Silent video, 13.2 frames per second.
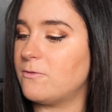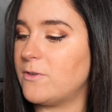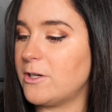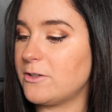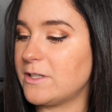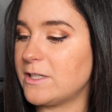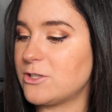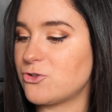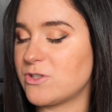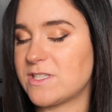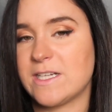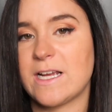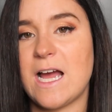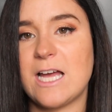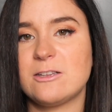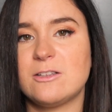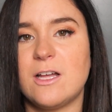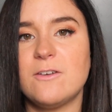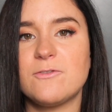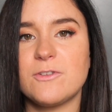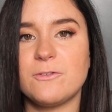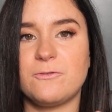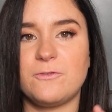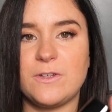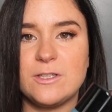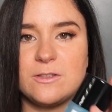Very interesting. I love the
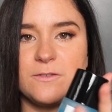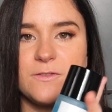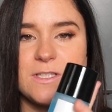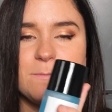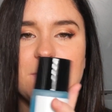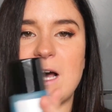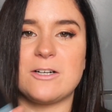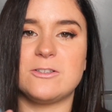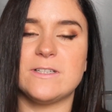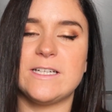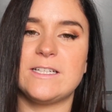feel of this bottle.